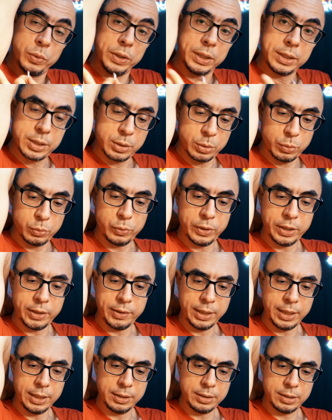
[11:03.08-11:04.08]
weeks of
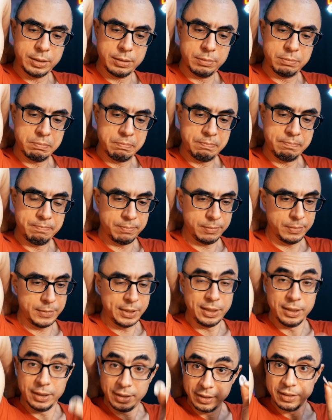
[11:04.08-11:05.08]
wearing it.
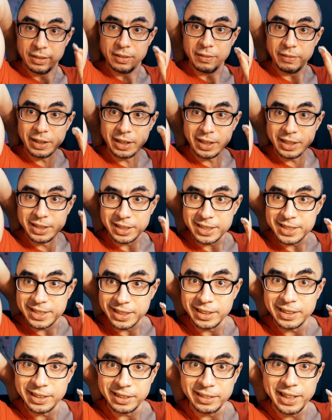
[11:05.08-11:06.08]
Very
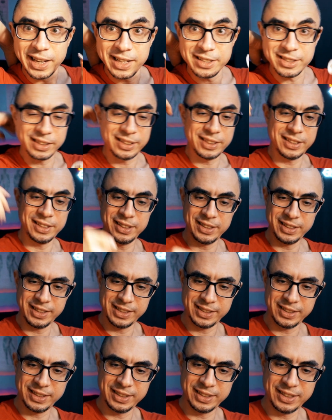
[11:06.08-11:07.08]
interesting little gadget,
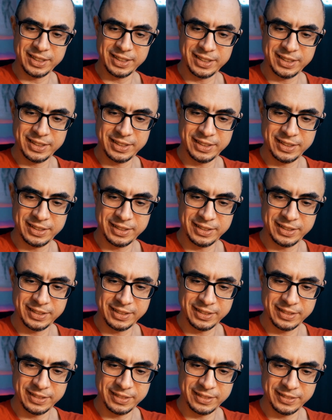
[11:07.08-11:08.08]
isn't it?
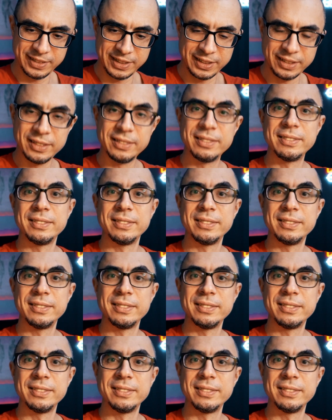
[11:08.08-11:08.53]
Well,